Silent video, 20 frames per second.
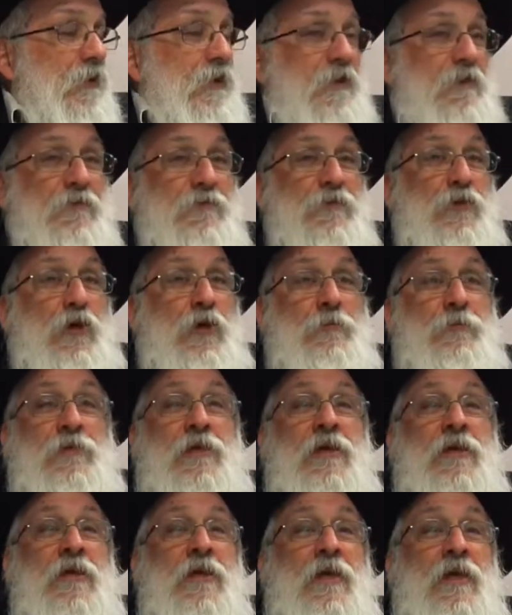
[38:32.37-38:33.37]
If
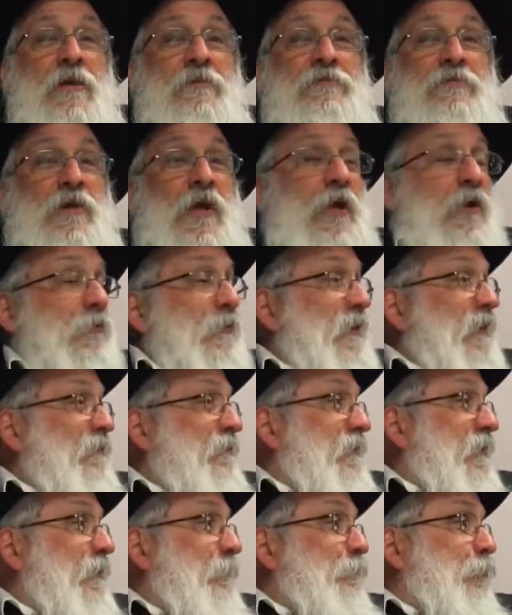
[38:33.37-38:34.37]
Noach would
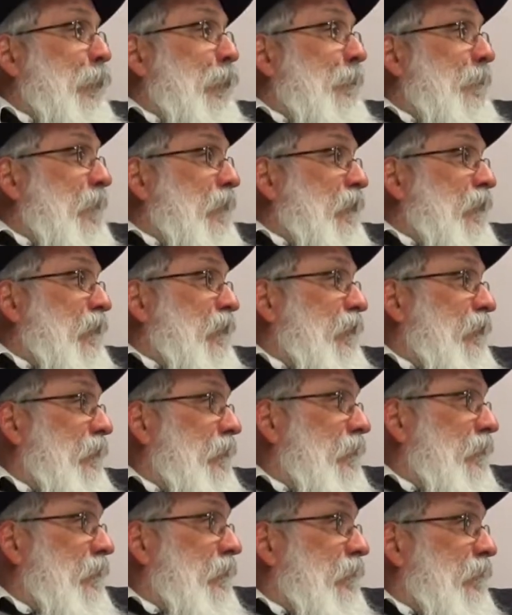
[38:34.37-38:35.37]
have to get permits
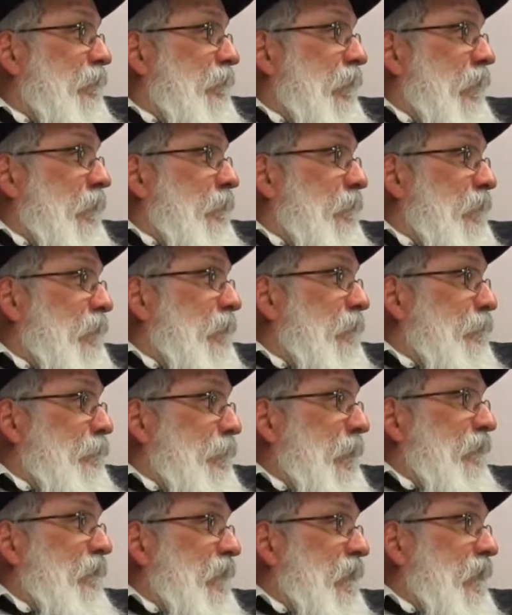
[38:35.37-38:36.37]
from
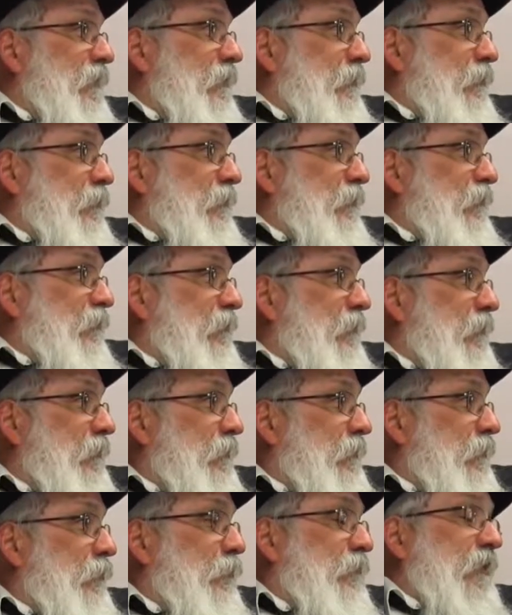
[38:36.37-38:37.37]
Beverly Hills,
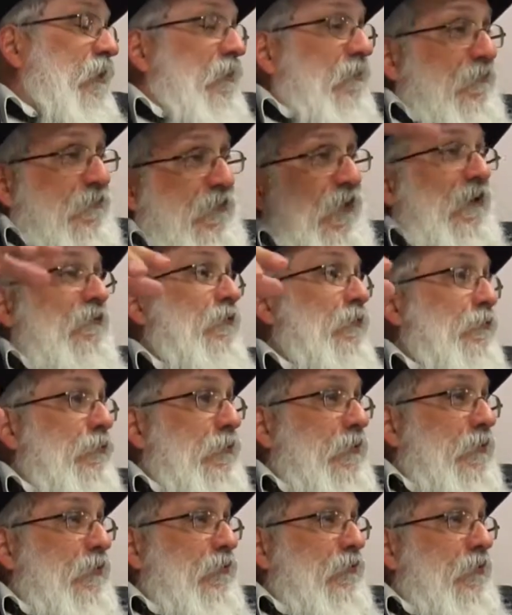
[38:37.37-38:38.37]
it would take him
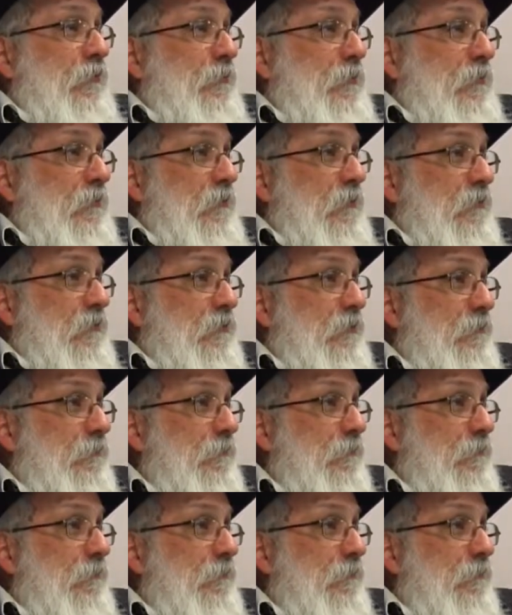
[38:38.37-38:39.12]
500 years to build it.